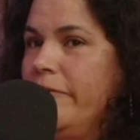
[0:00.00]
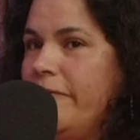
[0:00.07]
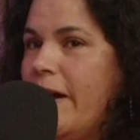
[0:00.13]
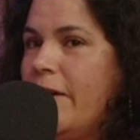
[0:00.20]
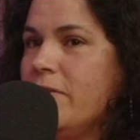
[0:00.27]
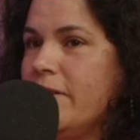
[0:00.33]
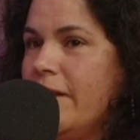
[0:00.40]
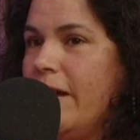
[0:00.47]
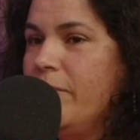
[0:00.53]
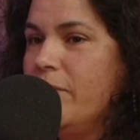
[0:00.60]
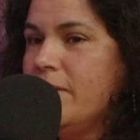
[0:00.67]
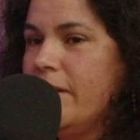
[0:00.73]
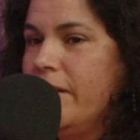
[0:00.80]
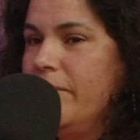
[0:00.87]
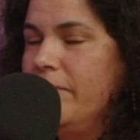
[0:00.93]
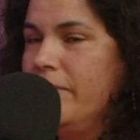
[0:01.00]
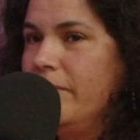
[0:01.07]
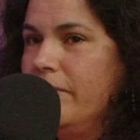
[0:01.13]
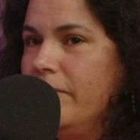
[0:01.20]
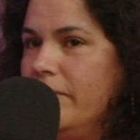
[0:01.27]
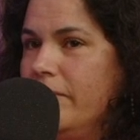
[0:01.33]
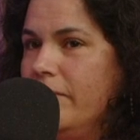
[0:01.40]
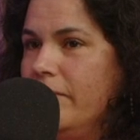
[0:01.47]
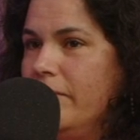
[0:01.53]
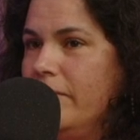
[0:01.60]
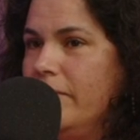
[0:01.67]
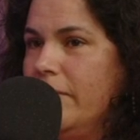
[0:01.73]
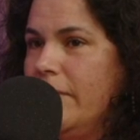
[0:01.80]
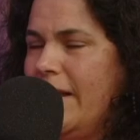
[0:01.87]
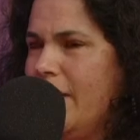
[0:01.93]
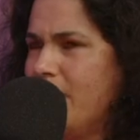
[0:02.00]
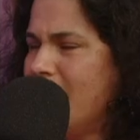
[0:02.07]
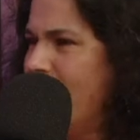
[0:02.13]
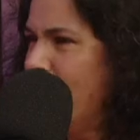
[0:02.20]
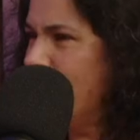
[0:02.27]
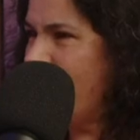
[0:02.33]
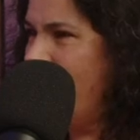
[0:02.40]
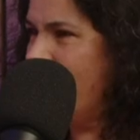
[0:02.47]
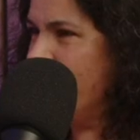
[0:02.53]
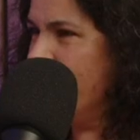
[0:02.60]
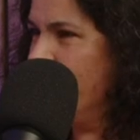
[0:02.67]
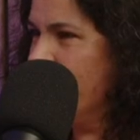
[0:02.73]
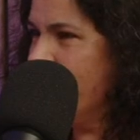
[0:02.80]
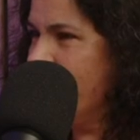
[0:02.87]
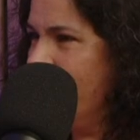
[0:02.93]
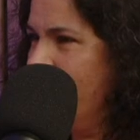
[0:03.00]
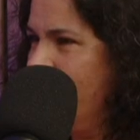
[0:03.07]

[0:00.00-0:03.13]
the founder there was, I think his name was Adam, wasn't